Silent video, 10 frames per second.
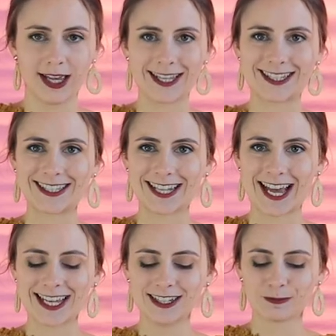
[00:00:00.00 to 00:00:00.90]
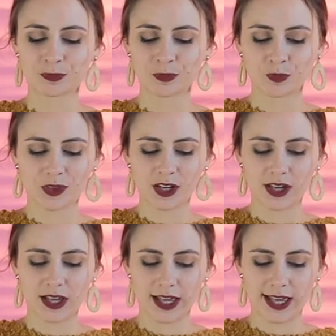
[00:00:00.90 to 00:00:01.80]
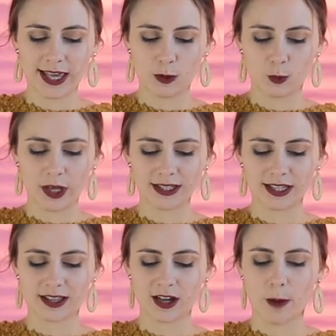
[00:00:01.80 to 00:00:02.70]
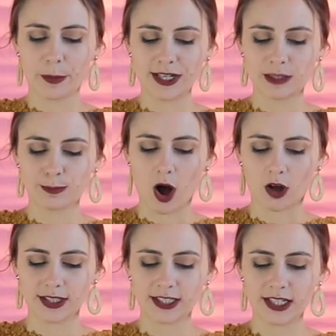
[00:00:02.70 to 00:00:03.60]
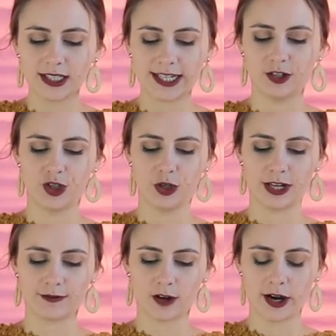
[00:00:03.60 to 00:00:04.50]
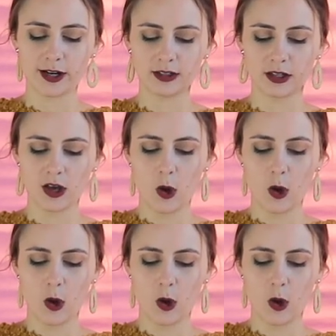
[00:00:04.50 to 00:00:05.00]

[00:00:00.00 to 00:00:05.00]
Instead, it was the company's policy to issue gift cards,